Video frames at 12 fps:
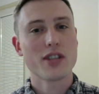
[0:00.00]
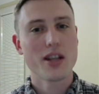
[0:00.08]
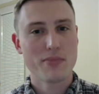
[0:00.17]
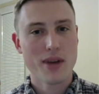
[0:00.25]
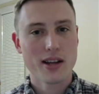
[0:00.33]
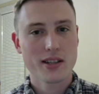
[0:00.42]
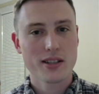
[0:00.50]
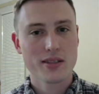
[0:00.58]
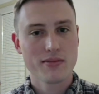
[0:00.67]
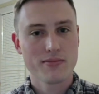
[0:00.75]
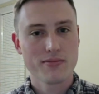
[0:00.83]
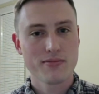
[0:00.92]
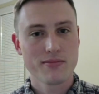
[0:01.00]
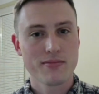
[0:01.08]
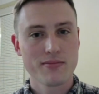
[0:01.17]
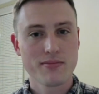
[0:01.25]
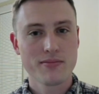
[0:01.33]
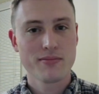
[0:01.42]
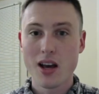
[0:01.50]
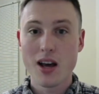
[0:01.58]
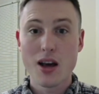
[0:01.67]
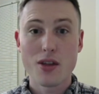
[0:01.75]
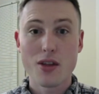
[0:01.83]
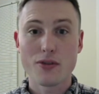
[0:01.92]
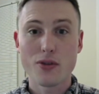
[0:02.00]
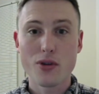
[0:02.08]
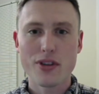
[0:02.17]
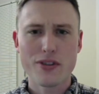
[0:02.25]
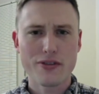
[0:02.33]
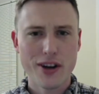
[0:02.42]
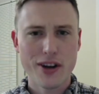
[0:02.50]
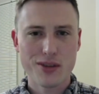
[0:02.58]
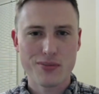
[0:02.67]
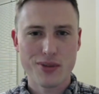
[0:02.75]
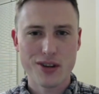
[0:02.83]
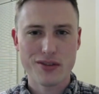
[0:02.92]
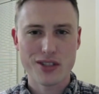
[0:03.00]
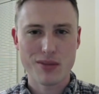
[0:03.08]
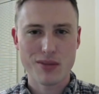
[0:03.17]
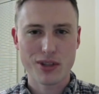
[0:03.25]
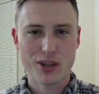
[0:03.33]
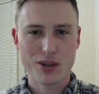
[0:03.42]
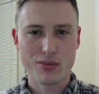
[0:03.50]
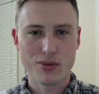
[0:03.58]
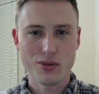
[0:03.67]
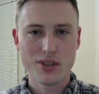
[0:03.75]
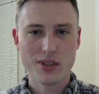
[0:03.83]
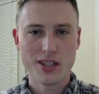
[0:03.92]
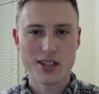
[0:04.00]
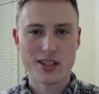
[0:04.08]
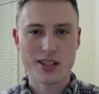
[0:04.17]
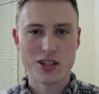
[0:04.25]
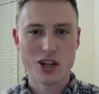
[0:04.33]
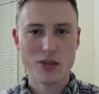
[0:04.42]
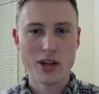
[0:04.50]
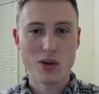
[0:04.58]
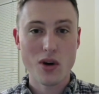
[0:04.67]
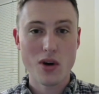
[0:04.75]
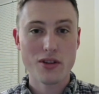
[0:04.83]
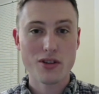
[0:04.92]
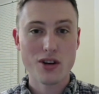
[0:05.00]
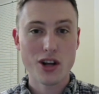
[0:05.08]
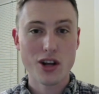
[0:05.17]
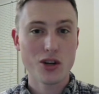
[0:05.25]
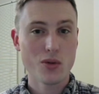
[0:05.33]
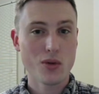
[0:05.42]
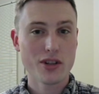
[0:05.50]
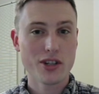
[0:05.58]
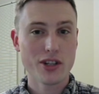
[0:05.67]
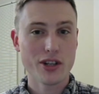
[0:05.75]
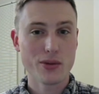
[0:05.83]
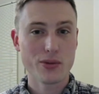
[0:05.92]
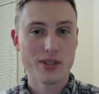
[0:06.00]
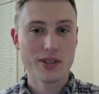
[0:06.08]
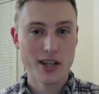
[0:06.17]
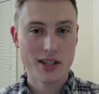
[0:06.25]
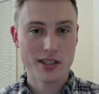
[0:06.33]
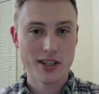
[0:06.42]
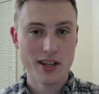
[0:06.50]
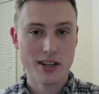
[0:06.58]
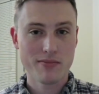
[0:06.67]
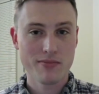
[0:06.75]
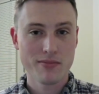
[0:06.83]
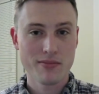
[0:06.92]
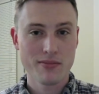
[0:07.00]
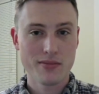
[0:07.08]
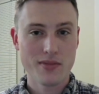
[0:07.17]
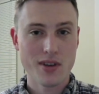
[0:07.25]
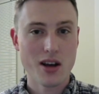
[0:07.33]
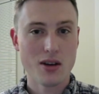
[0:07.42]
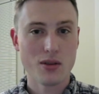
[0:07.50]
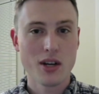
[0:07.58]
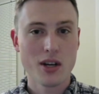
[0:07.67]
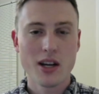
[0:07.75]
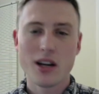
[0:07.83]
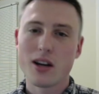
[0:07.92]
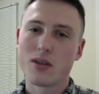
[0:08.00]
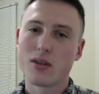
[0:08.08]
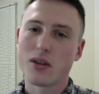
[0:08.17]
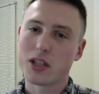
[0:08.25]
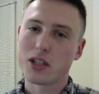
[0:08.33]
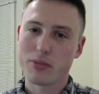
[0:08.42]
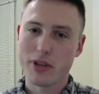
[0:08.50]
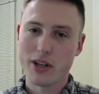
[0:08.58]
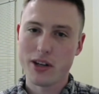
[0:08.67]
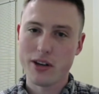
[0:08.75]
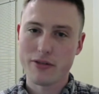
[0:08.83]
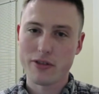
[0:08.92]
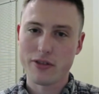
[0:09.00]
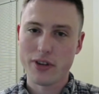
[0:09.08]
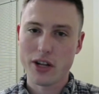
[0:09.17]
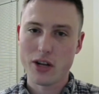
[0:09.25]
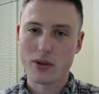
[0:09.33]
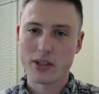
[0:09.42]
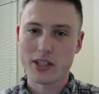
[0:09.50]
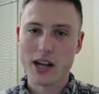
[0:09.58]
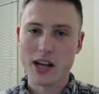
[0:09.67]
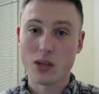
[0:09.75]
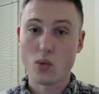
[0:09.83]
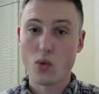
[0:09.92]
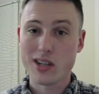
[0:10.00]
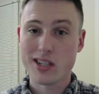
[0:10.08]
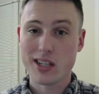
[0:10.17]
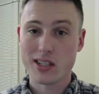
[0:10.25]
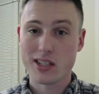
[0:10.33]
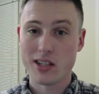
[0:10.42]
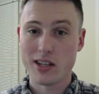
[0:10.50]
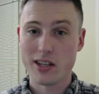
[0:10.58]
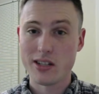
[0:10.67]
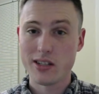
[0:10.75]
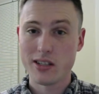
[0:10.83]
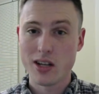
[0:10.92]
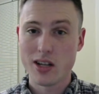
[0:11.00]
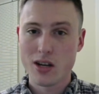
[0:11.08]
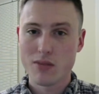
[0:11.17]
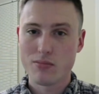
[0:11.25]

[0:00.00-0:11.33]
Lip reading: setbacks. The fourth and final part of assembling your pool is determining whether or not you want to use destiny. Now, I'll explain in a different video exactly what destiny is,